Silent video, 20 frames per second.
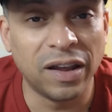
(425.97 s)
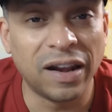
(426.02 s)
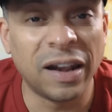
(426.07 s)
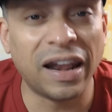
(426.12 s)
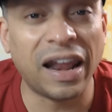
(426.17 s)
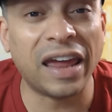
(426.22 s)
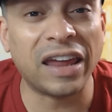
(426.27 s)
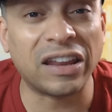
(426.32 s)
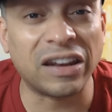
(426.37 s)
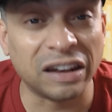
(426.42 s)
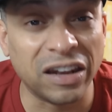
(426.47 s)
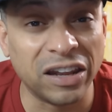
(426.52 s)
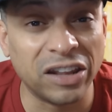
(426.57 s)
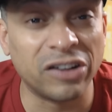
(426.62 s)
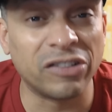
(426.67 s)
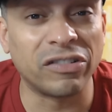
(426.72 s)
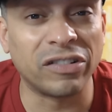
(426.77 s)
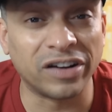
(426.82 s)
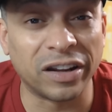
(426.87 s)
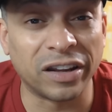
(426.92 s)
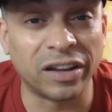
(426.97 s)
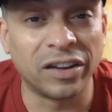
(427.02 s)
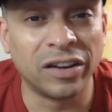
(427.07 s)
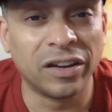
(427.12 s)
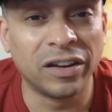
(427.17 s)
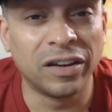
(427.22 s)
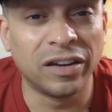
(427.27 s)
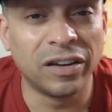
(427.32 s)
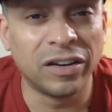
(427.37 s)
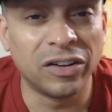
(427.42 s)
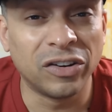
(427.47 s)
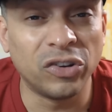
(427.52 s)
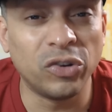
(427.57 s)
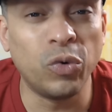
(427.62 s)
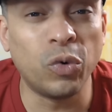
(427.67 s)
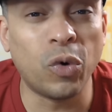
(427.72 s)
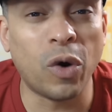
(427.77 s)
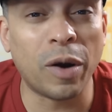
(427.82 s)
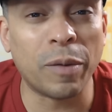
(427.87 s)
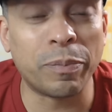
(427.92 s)
Like, literally,
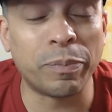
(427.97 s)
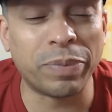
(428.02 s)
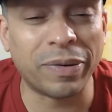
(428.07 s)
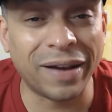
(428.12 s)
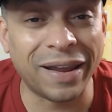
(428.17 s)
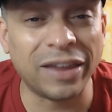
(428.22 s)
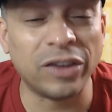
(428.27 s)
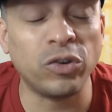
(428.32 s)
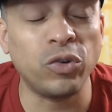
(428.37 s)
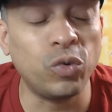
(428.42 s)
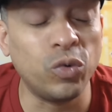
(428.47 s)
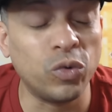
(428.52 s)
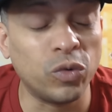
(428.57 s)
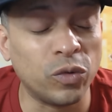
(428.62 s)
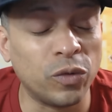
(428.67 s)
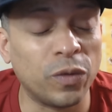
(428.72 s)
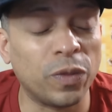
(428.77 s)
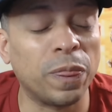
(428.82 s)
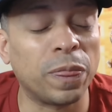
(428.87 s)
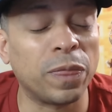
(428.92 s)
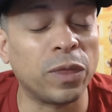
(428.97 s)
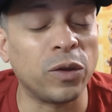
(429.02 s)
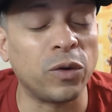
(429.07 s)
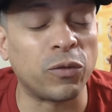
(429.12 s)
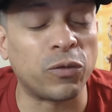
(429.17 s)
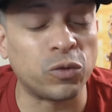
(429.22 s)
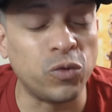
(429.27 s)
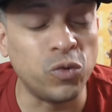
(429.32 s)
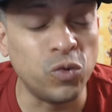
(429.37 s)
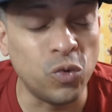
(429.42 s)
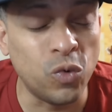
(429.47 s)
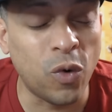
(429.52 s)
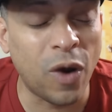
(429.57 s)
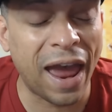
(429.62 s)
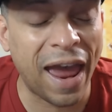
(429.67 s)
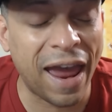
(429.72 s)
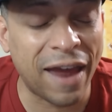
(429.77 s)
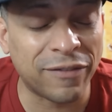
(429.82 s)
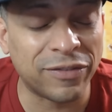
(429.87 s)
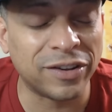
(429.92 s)
if you
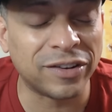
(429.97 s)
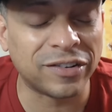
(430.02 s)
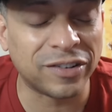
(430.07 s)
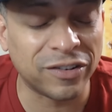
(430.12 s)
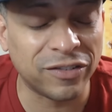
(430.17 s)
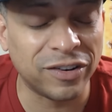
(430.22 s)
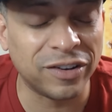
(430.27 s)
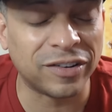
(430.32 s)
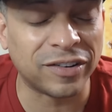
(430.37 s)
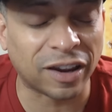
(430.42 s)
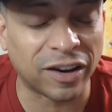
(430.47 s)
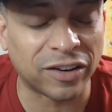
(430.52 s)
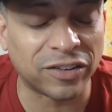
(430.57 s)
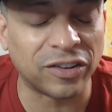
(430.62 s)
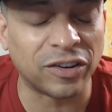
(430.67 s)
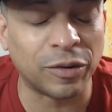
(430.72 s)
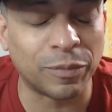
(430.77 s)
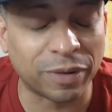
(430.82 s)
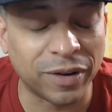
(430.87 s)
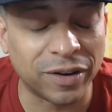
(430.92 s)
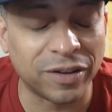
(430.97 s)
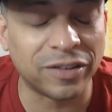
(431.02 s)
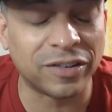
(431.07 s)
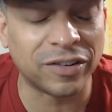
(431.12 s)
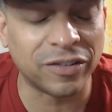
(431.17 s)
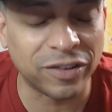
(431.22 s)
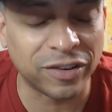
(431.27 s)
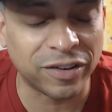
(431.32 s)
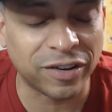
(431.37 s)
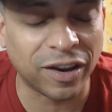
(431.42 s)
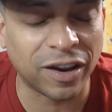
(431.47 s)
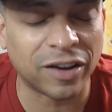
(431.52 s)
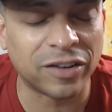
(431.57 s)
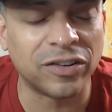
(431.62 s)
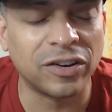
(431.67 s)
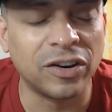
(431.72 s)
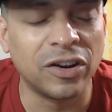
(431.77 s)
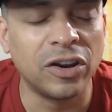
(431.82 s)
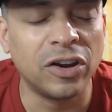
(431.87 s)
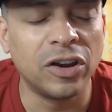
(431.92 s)
have the Series X and you're playing the Series
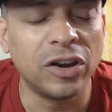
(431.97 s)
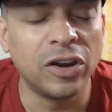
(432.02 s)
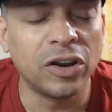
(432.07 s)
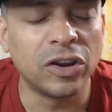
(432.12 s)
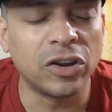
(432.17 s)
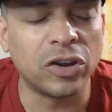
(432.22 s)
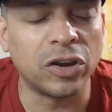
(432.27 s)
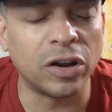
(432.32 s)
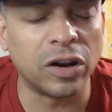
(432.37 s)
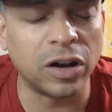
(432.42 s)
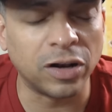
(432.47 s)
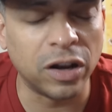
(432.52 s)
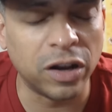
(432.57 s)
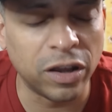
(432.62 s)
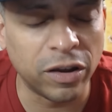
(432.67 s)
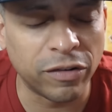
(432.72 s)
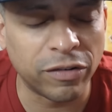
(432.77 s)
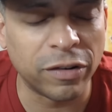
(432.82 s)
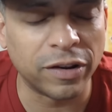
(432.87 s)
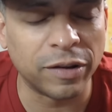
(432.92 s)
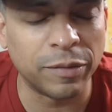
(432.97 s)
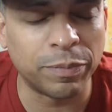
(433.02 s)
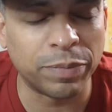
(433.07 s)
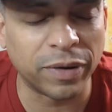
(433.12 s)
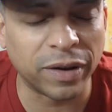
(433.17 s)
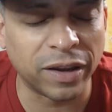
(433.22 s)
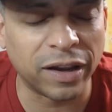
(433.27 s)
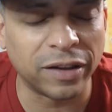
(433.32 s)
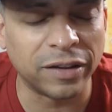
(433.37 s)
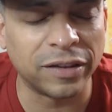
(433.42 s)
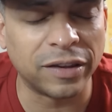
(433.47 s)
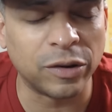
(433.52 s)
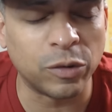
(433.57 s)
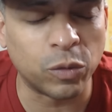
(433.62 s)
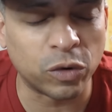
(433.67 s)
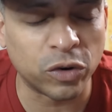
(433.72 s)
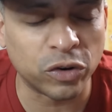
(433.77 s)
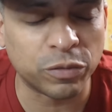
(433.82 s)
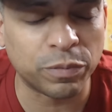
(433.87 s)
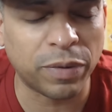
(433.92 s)
X, you're literally playing the
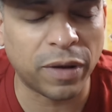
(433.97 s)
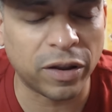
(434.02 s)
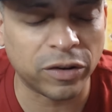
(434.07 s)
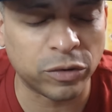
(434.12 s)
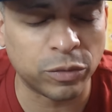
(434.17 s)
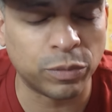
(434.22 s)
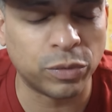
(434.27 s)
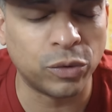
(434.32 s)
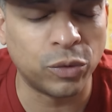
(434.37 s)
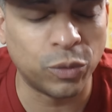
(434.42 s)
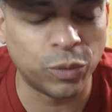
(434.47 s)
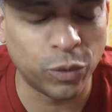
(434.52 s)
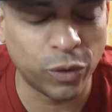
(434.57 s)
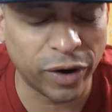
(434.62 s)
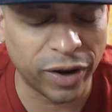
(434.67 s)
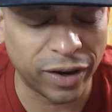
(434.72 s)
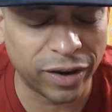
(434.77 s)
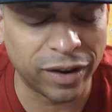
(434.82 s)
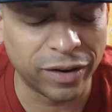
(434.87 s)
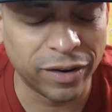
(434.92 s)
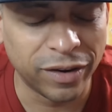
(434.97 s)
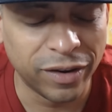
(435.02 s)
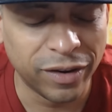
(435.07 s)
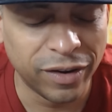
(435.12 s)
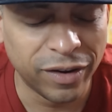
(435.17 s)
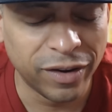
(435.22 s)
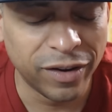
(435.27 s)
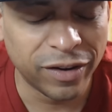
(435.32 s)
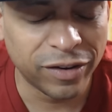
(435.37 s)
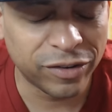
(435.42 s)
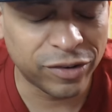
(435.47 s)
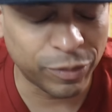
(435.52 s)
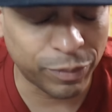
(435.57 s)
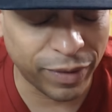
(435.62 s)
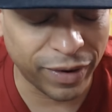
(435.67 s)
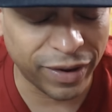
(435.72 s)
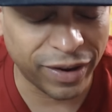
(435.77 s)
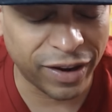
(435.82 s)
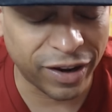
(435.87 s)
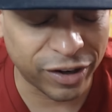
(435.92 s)
worst possible way to
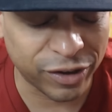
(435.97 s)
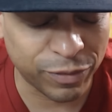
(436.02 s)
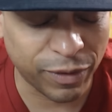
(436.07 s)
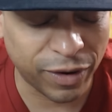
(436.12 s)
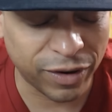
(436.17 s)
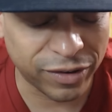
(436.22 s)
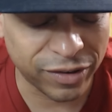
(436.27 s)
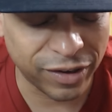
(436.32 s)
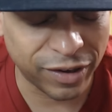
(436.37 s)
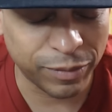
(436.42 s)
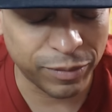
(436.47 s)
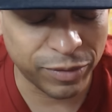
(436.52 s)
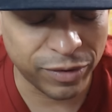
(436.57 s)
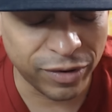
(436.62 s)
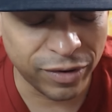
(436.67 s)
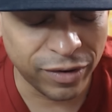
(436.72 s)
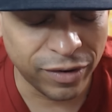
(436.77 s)
play Xbox games.